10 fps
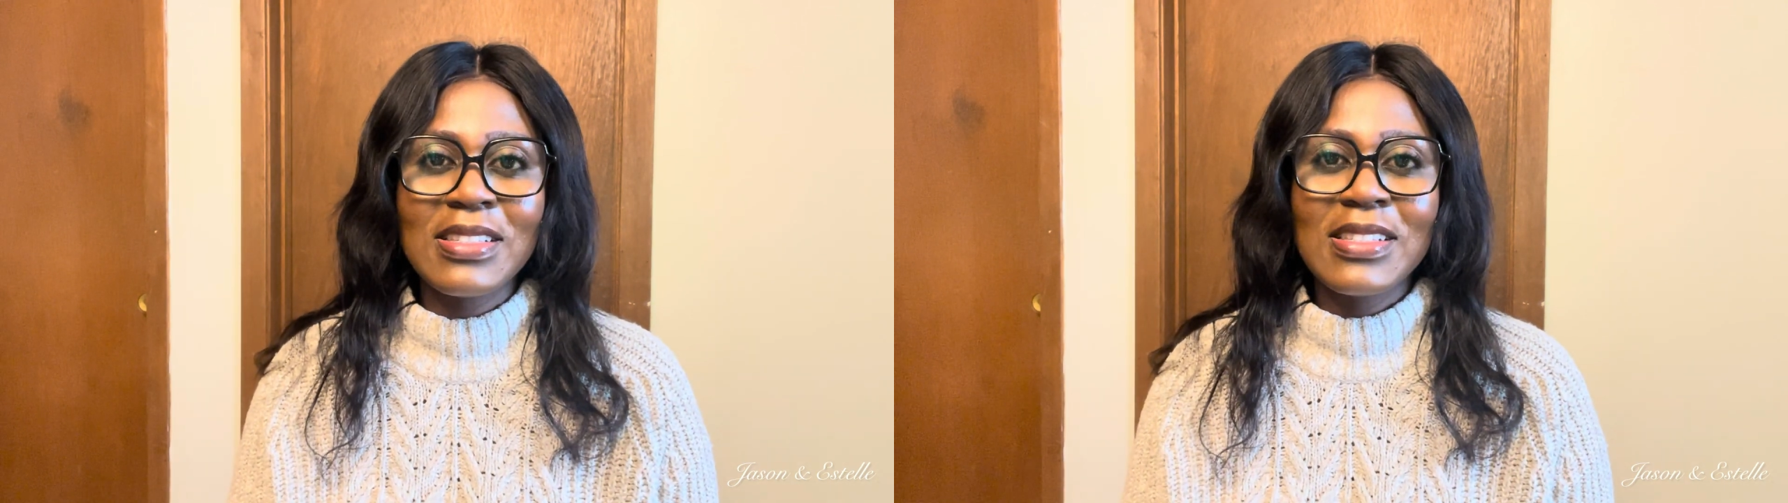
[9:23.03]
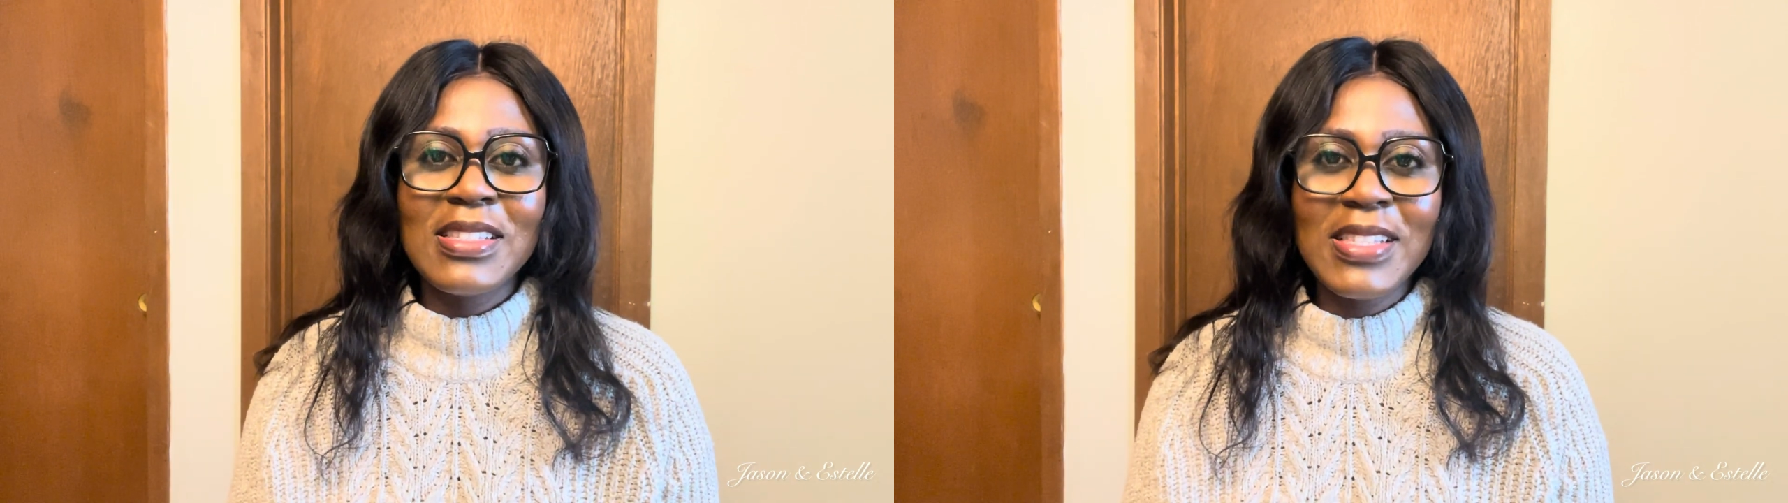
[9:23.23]

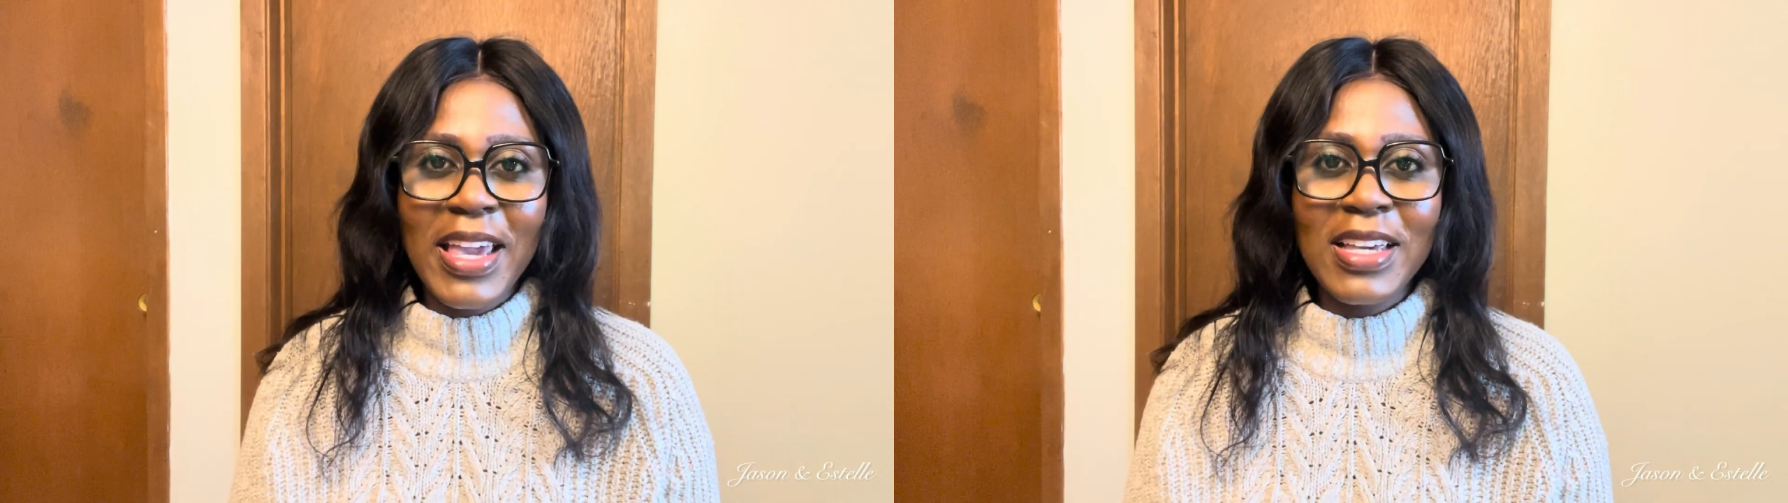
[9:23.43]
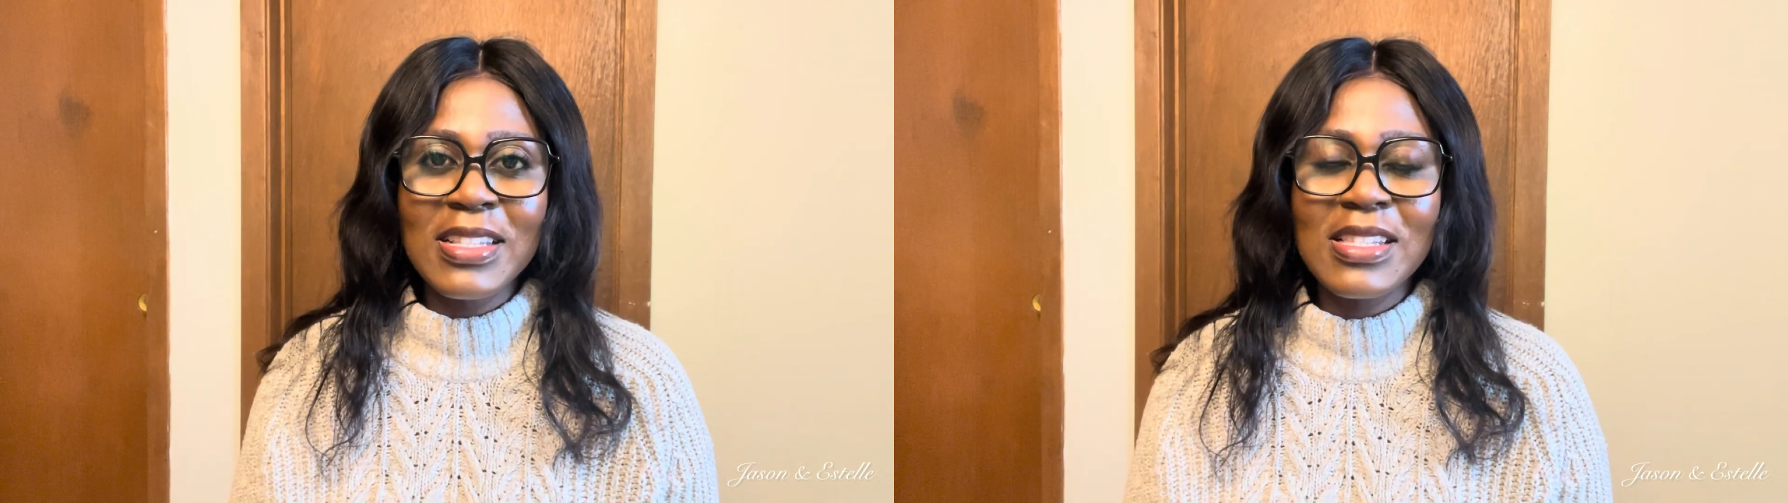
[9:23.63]

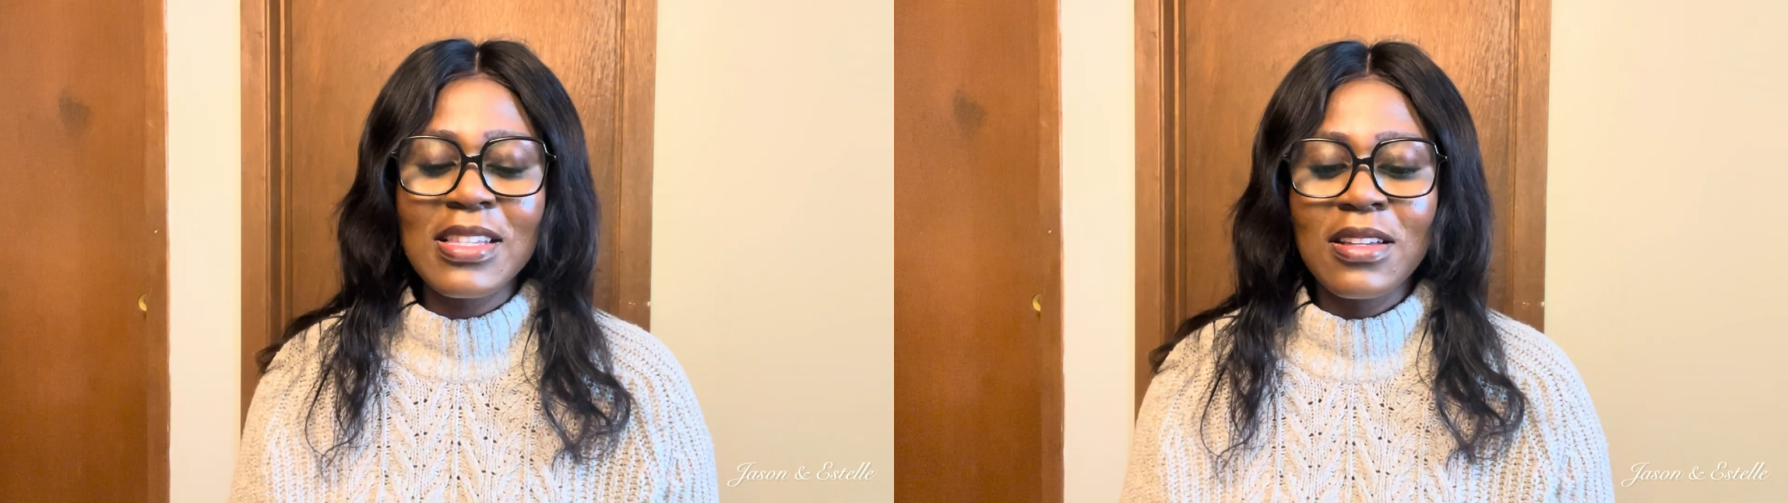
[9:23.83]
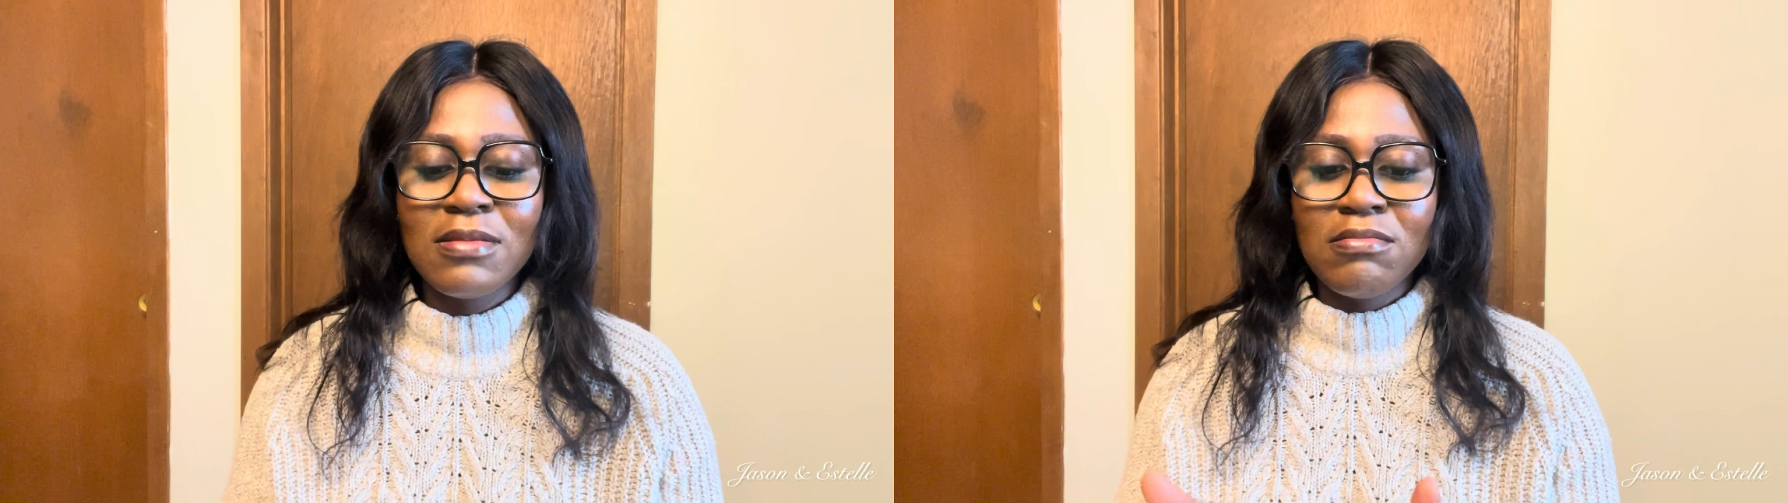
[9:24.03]
says,
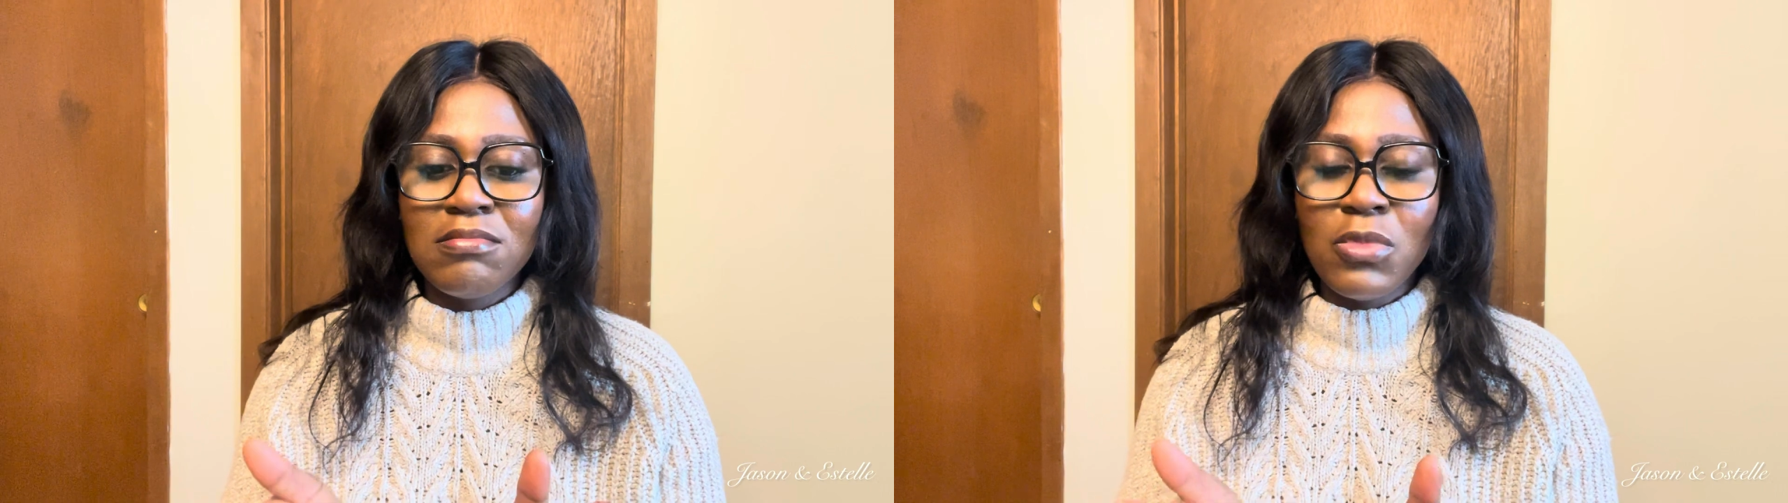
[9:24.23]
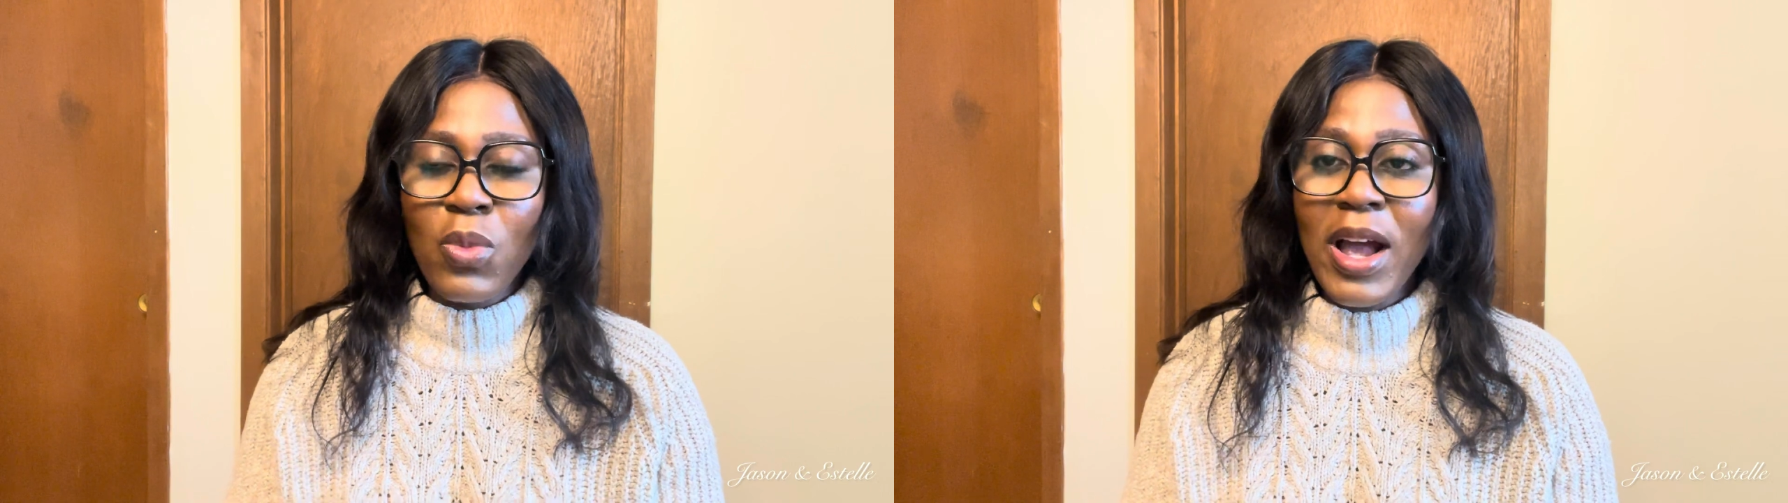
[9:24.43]

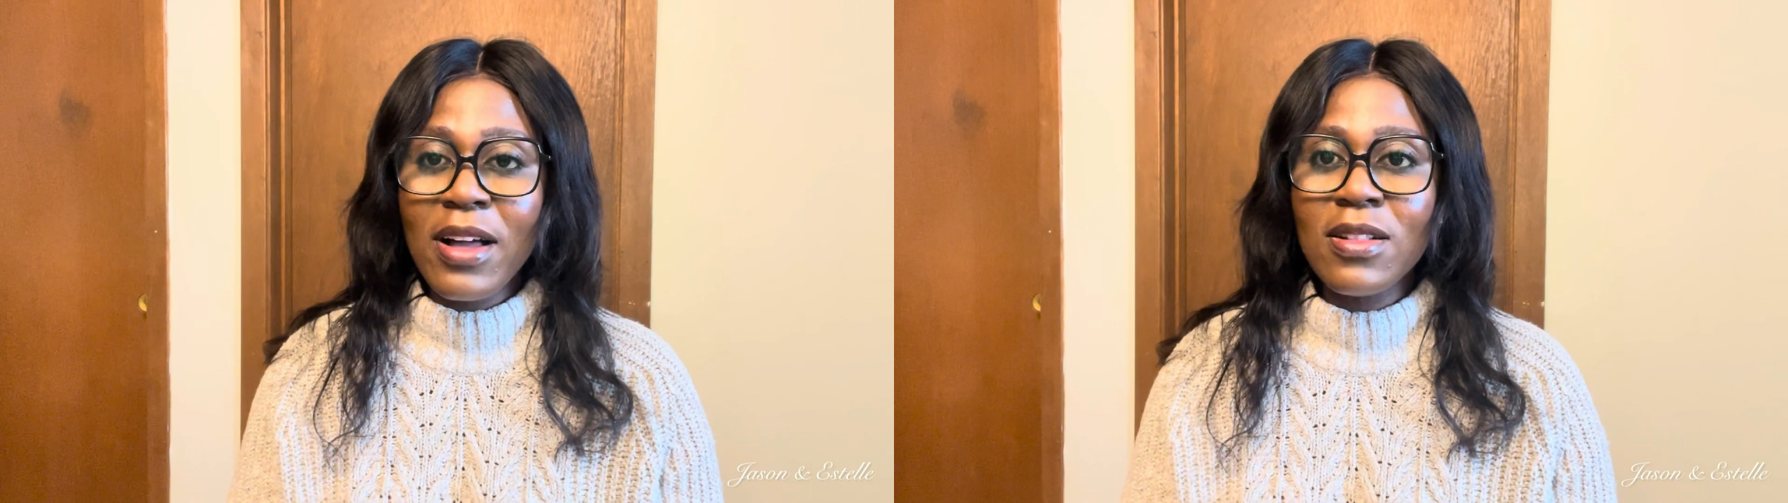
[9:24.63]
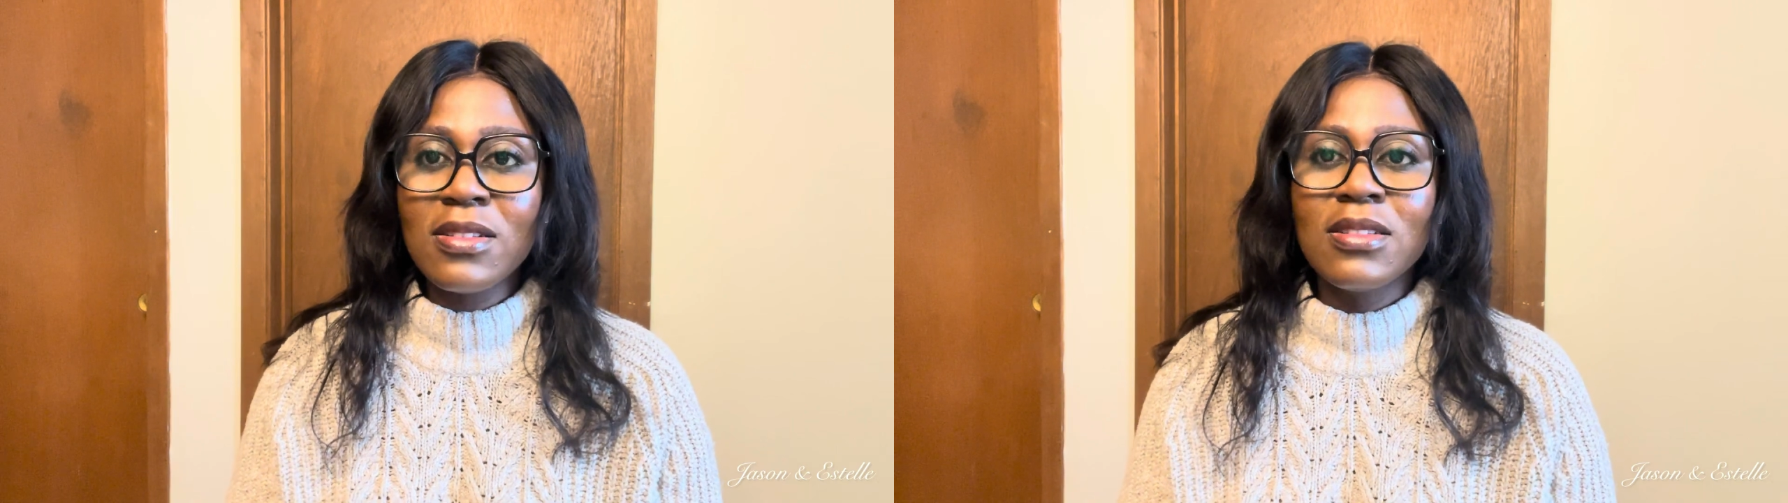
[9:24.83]

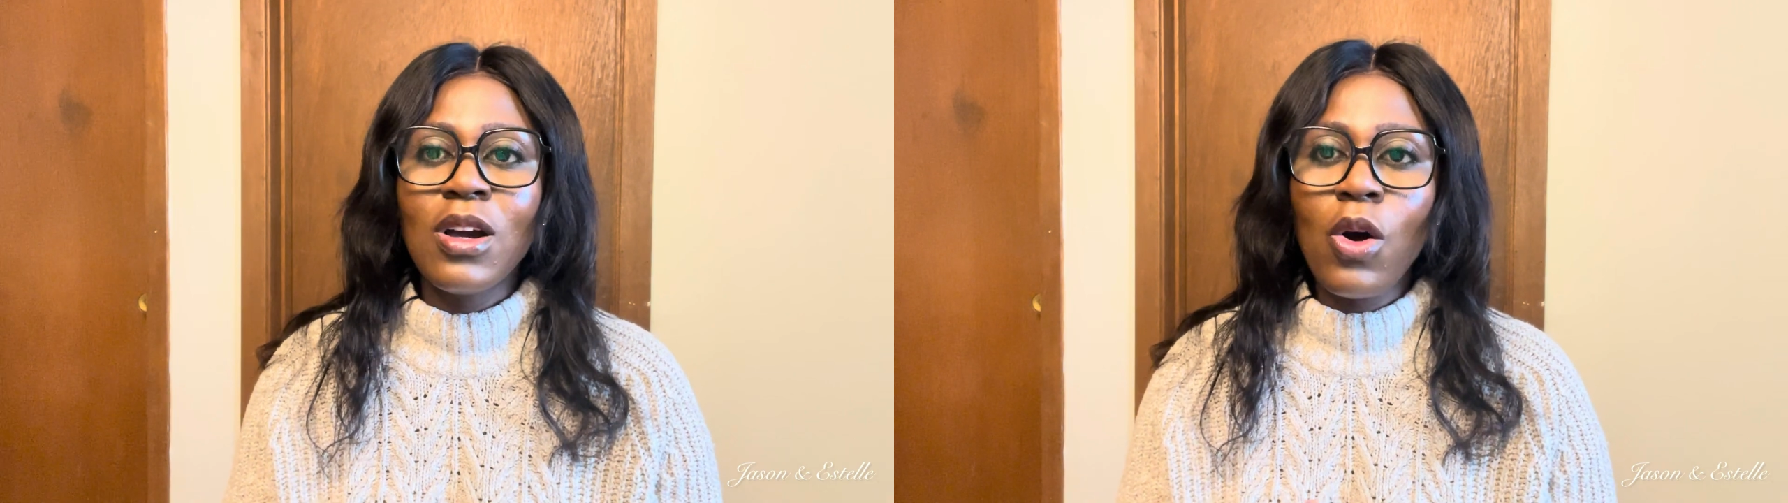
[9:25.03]
well,